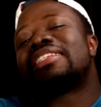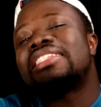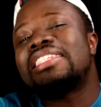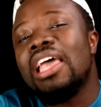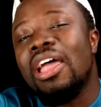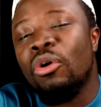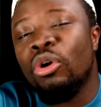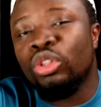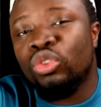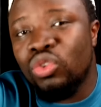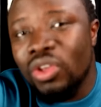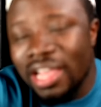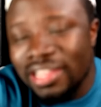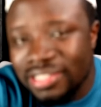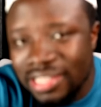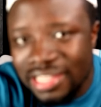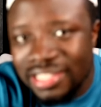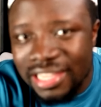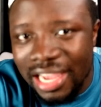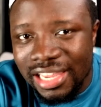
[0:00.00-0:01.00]
sell to your
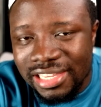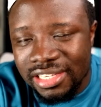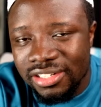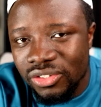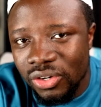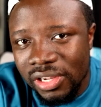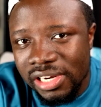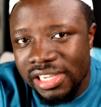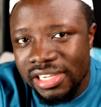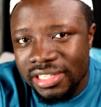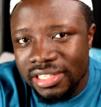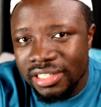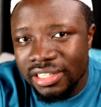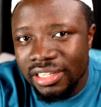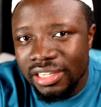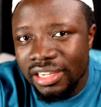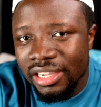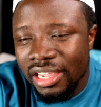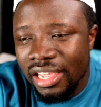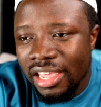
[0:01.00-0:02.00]
$6,000.
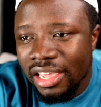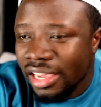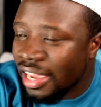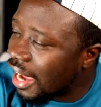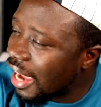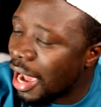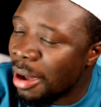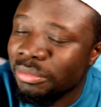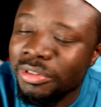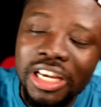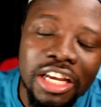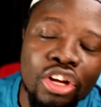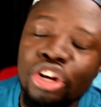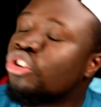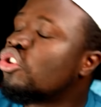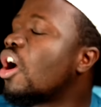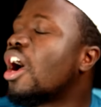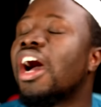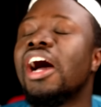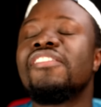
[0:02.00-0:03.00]
KMG, you
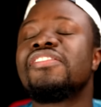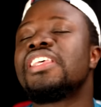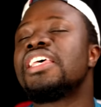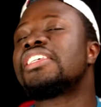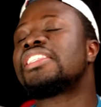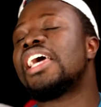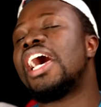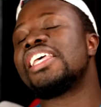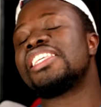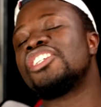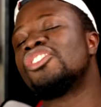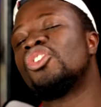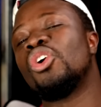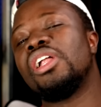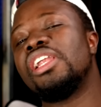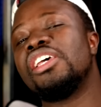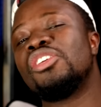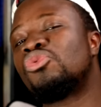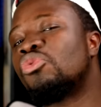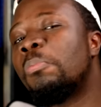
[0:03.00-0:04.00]
don't have
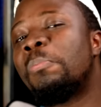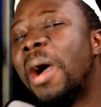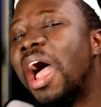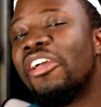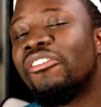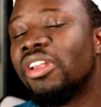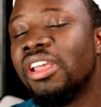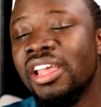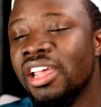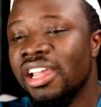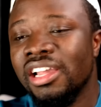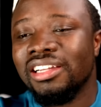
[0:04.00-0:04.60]
$6,000 to buy